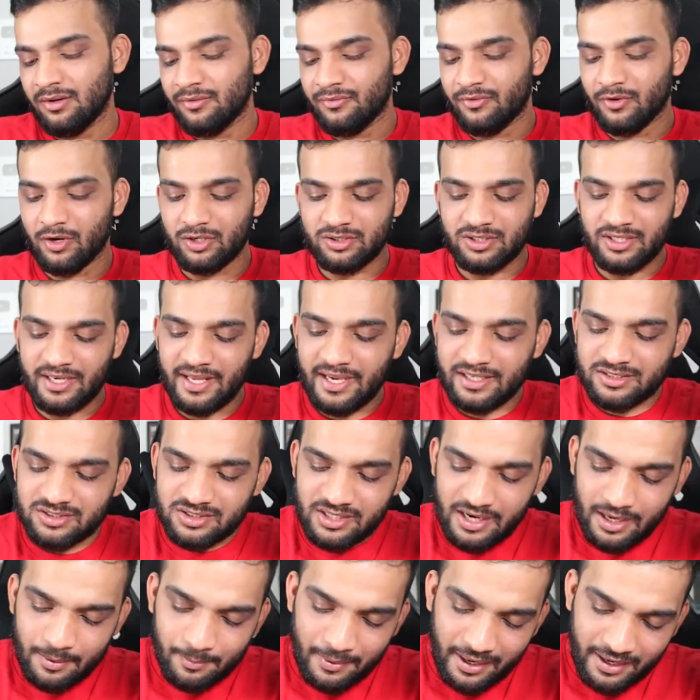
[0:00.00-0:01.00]
For the
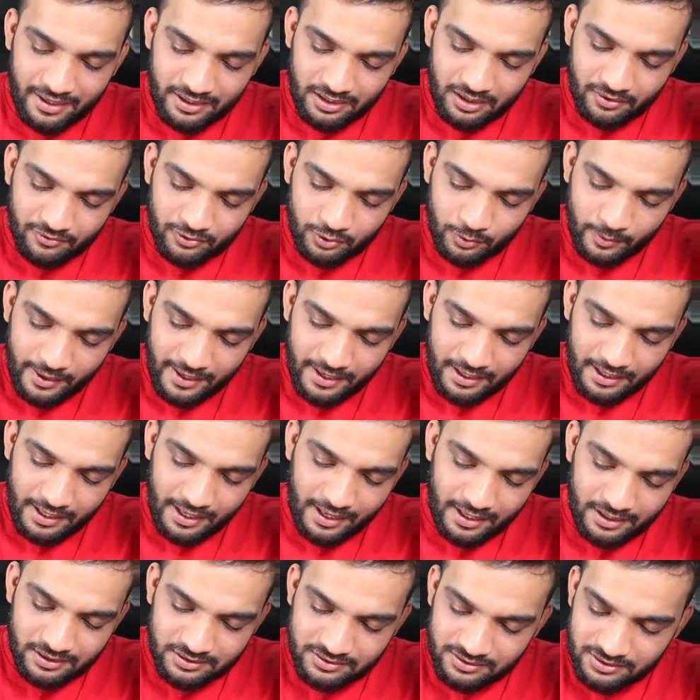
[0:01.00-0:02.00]
next, I might give you L
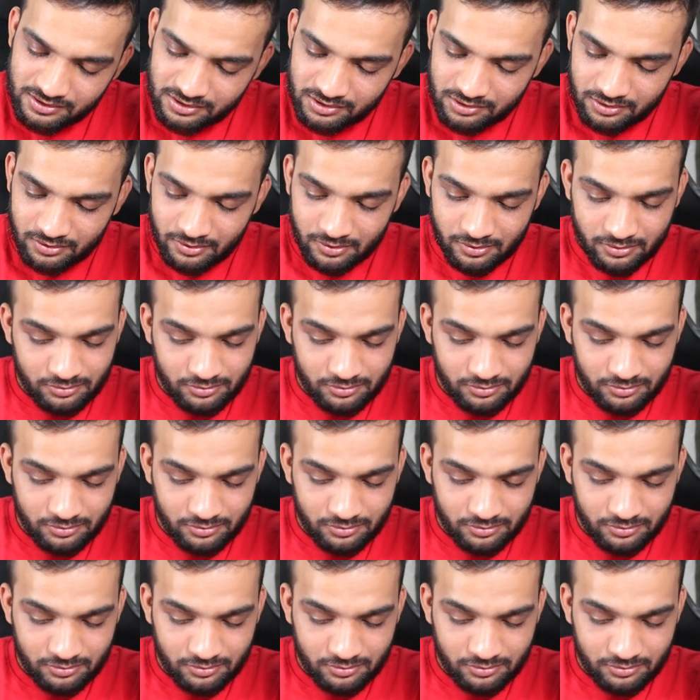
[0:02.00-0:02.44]
as